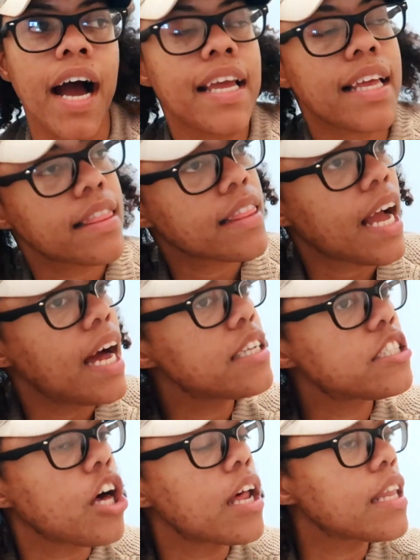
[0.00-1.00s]
I kind
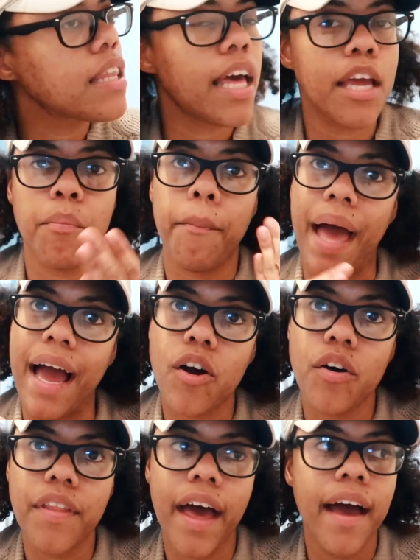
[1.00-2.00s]
of started laying back
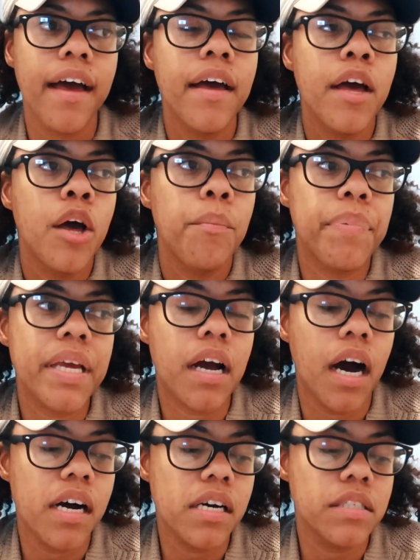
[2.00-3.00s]
on that
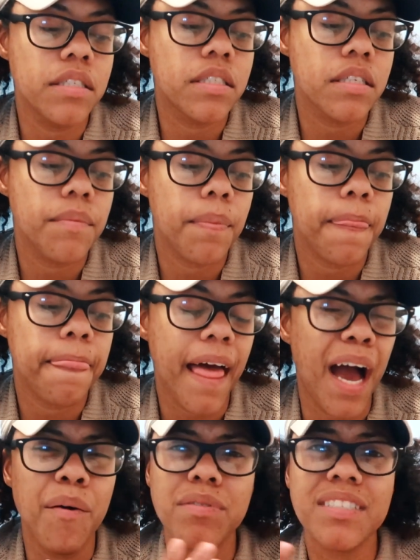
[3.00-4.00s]
because
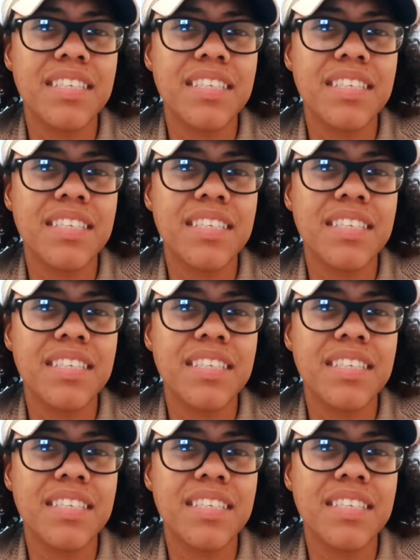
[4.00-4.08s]
I